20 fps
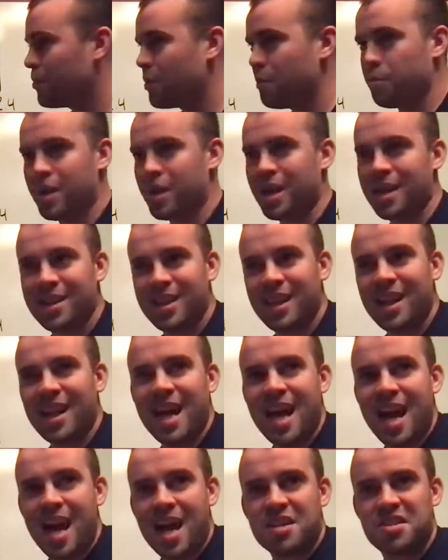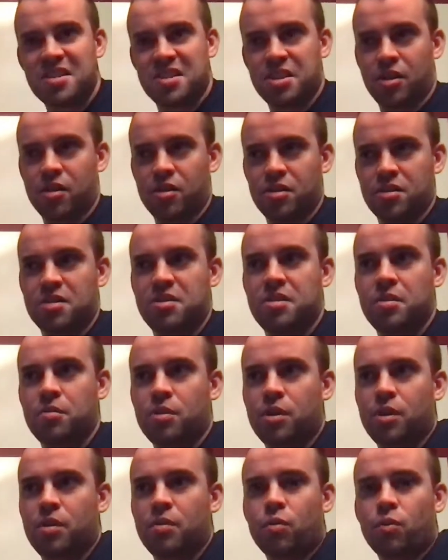but then I asked the girls, I
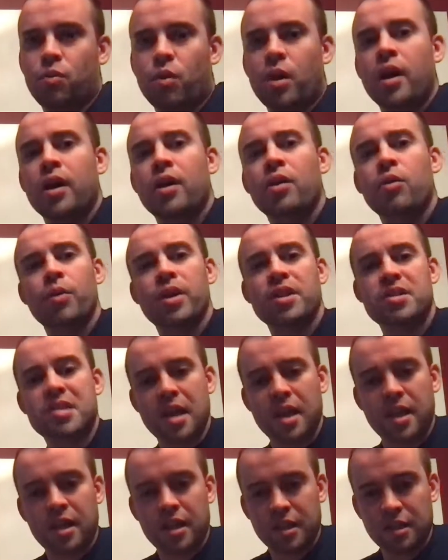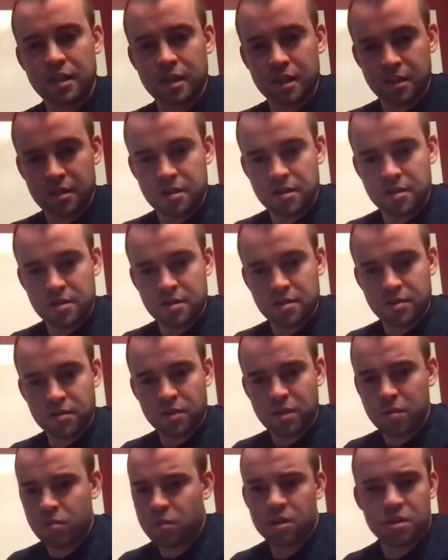said, why are we taking this?
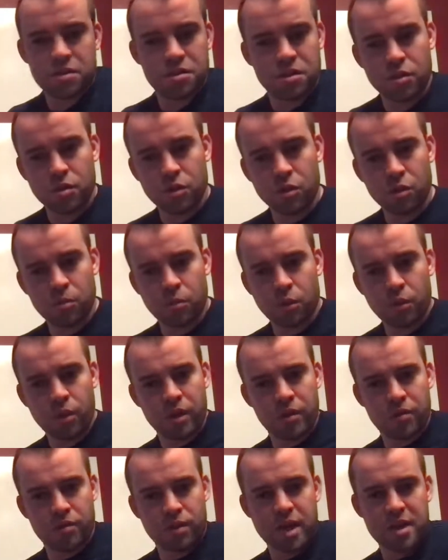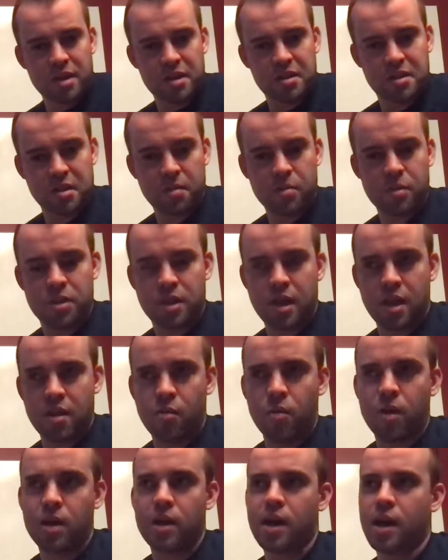What, what is the whole point of writing these numbers down and
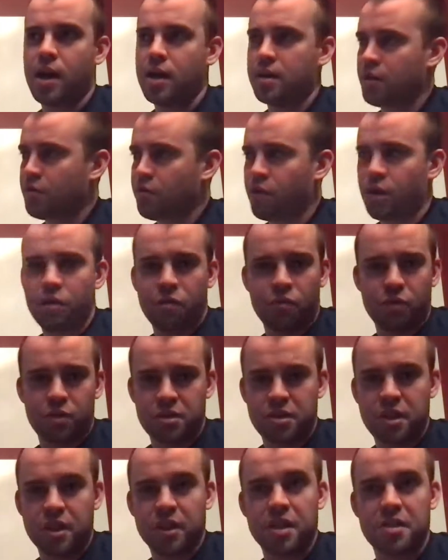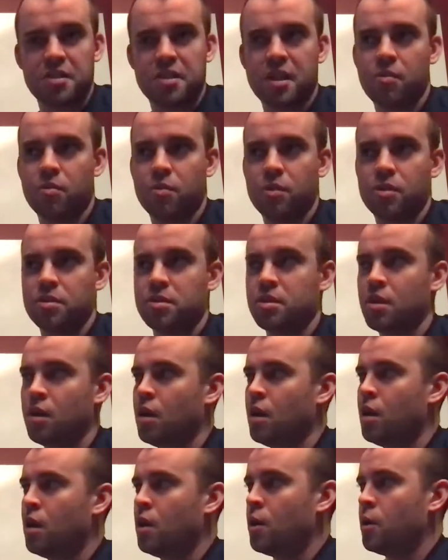whatnot? And the very first thing they said was,
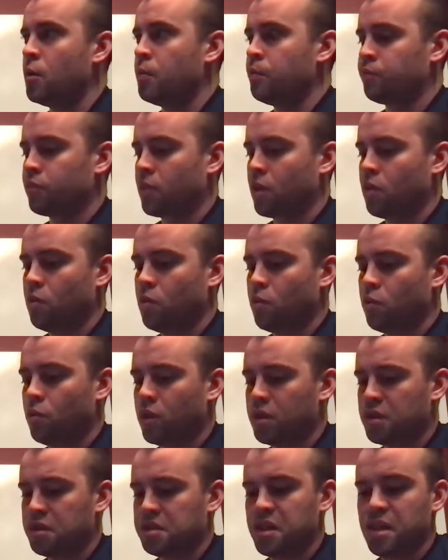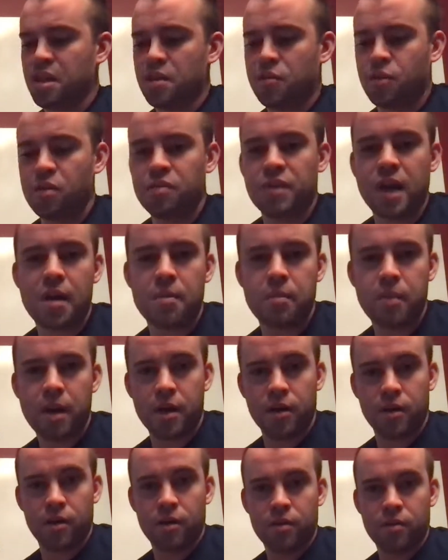well, to see if we've gotten
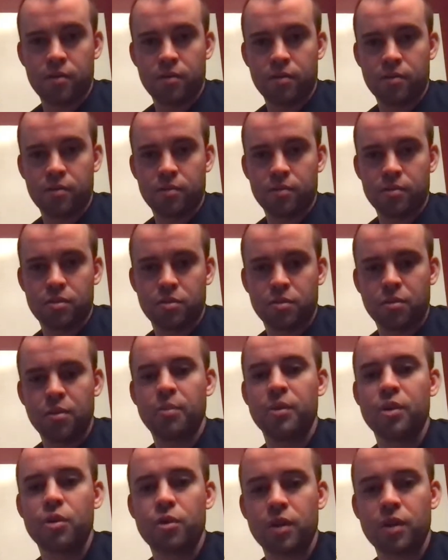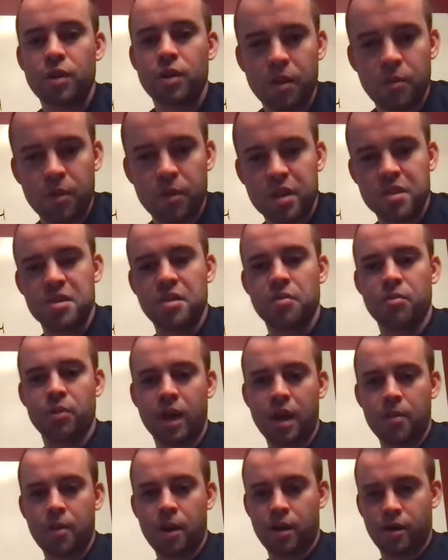better. So when we do it again, we can see if we
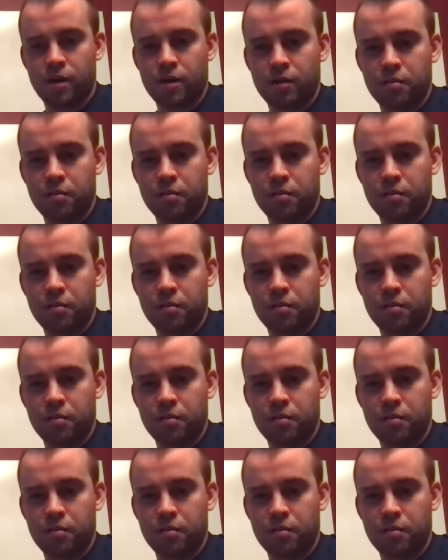got better